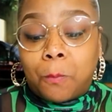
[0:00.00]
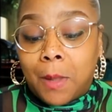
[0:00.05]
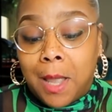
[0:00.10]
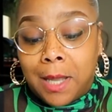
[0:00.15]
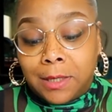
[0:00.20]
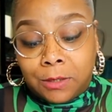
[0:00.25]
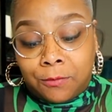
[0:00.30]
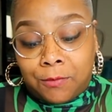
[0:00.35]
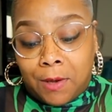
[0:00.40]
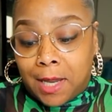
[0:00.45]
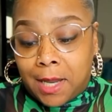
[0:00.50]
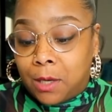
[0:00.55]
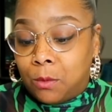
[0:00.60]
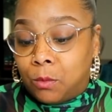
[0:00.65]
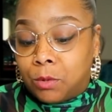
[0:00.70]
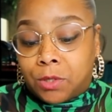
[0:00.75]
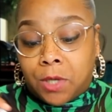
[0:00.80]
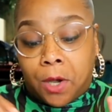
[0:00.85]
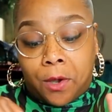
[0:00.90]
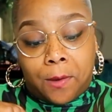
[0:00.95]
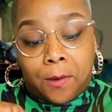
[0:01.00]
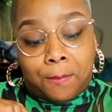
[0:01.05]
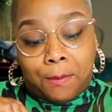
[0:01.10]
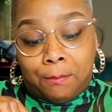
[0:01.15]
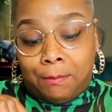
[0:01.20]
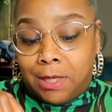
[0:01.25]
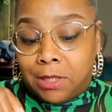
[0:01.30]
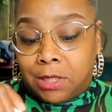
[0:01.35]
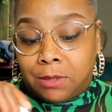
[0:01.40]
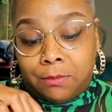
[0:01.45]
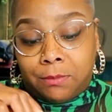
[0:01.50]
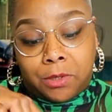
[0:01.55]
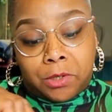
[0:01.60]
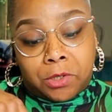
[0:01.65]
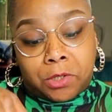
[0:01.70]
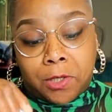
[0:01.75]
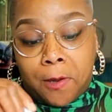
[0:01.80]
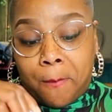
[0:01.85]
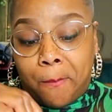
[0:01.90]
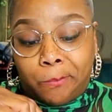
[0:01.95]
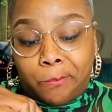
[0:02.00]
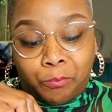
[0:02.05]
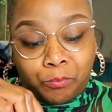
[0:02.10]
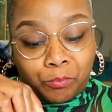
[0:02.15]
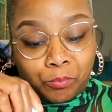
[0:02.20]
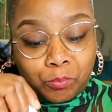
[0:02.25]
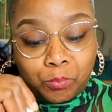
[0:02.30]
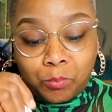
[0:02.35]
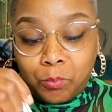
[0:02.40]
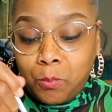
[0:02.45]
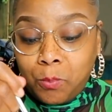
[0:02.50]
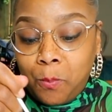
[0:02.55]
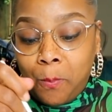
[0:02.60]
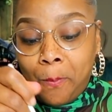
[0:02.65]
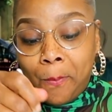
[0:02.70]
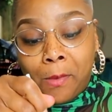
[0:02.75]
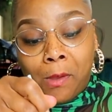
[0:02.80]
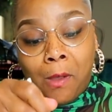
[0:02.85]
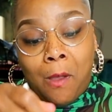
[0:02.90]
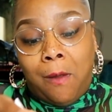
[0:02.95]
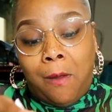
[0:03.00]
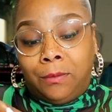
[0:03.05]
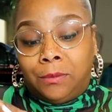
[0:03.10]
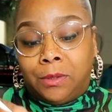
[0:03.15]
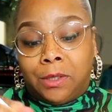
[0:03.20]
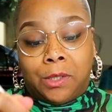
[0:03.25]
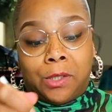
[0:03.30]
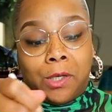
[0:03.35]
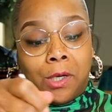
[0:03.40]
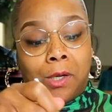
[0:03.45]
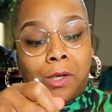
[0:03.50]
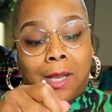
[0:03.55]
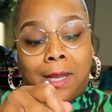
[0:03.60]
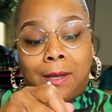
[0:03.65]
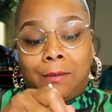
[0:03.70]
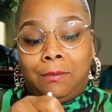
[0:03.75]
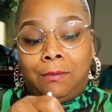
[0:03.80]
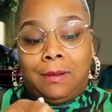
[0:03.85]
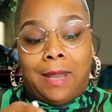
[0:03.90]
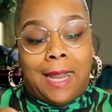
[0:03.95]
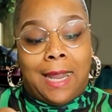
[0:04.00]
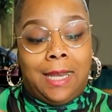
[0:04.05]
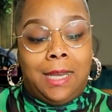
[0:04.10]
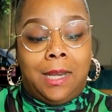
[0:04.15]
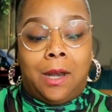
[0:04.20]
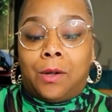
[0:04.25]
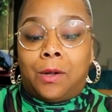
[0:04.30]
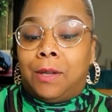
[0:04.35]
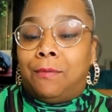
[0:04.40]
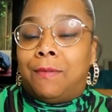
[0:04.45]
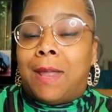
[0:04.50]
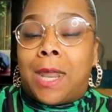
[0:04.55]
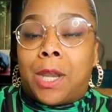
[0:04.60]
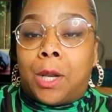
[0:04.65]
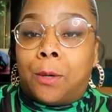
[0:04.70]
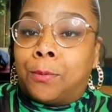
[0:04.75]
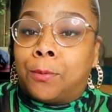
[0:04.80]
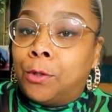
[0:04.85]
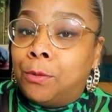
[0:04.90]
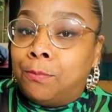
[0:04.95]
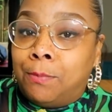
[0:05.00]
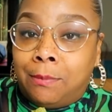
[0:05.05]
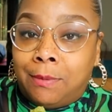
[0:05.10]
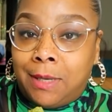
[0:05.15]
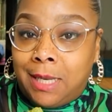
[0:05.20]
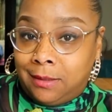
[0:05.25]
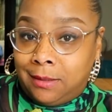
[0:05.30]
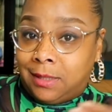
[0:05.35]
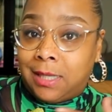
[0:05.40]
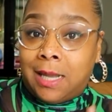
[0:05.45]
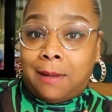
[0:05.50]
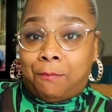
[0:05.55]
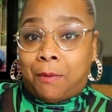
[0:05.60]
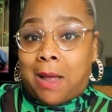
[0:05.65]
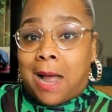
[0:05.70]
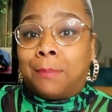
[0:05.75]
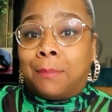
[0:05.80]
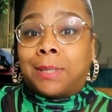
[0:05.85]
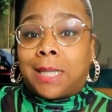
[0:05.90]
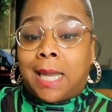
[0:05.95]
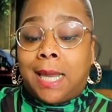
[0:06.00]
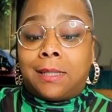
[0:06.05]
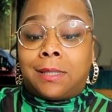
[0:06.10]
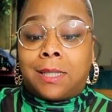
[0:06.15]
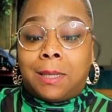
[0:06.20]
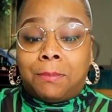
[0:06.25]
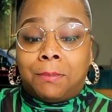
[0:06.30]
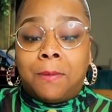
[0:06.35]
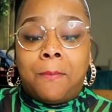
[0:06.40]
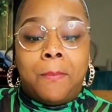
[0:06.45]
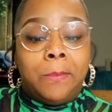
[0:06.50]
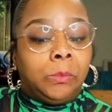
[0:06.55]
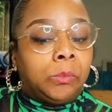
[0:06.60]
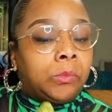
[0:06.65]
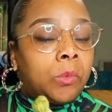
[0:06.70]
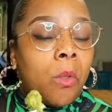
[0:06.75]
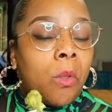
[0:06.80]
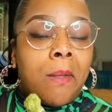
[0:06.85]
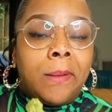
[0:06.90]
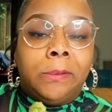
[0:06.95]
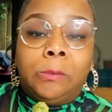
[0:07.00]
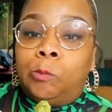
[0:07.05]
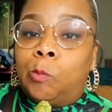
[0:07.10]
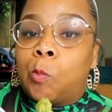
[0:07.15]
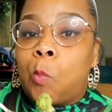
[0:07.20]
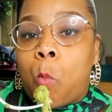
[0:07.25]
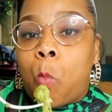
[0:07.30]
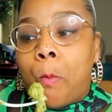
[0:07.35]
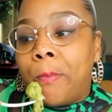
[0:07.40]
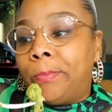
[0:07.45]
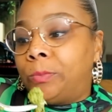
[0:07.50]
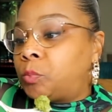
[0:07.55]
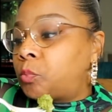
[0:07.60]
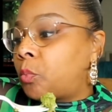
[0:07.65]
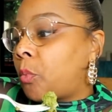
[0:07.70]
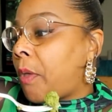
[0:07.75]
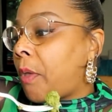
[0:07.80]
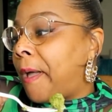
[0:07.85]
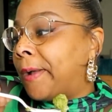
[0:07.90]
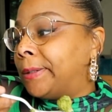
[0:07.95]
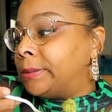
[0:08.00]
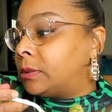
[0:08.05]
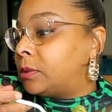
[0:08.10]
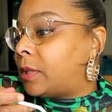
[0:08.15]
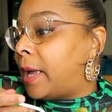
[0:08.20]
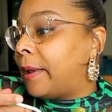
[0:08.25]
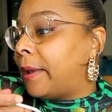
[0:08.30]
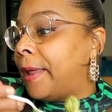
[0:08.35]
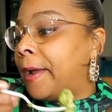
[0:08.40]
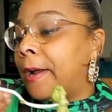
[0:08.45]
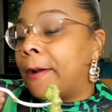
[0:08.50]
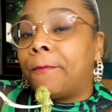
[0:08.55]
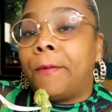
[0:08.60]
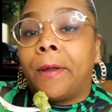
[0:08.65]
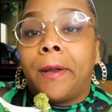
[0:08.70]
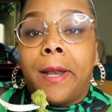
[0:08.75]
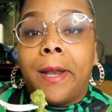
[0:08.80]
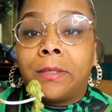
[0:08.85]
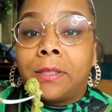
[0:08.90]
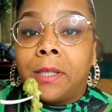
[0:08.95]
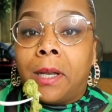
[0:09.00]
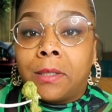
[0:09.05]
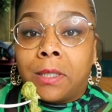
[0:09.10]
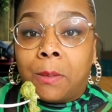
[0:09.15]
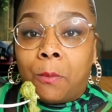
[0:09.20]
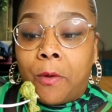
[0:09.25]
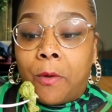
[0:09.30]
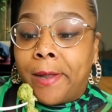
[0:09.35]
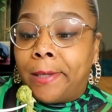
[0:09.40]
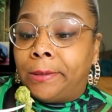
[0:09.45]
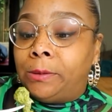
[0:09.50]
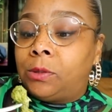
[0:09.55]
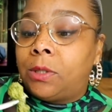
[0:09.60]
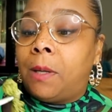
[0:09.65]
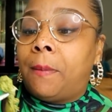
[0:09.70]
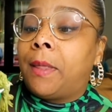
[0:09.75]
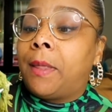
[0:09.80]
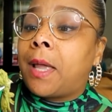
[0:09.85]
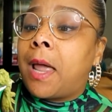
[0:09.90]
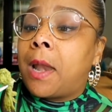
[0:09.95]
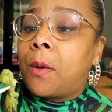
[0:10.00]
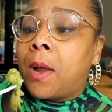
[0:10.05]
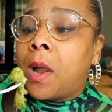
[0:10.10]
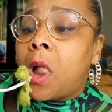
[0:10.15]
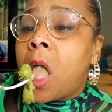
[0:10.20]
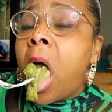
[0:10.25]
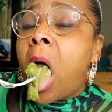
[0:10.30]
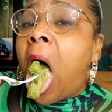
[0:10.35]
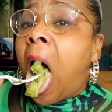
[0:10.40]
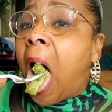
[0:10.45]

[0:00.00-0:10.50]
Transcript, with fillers: I just feel like it will stir up a bunch of bullshit. The girl ain't, lady don't even have no proof of it except, but I'm saying something. Mm-mm. I was like, let her figure that shit out somewhere, some other kind of way.